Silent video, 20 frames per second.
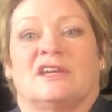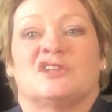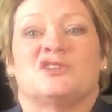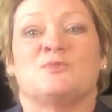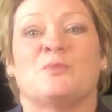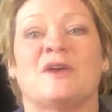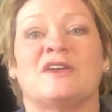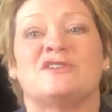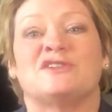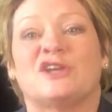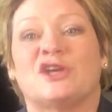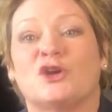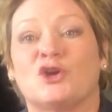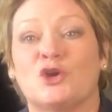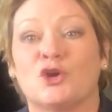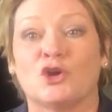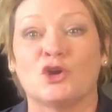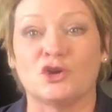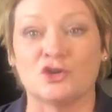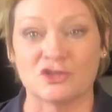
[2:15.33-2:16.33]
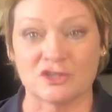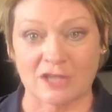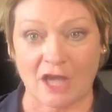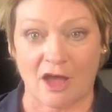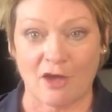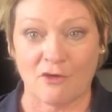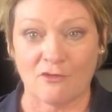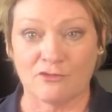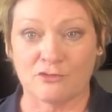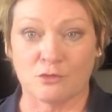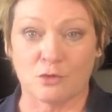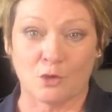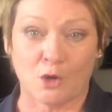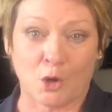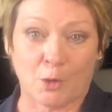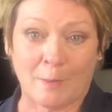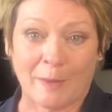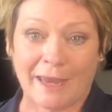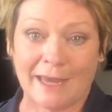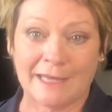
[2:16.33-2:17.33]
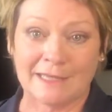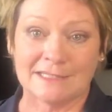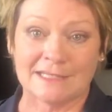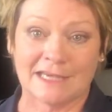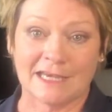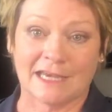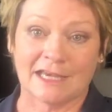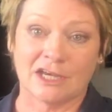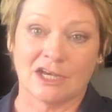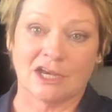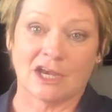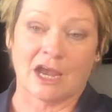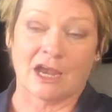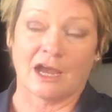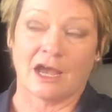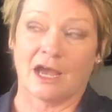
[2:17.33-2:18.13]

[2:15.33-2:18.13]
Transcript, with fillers: expressing herself through her painting.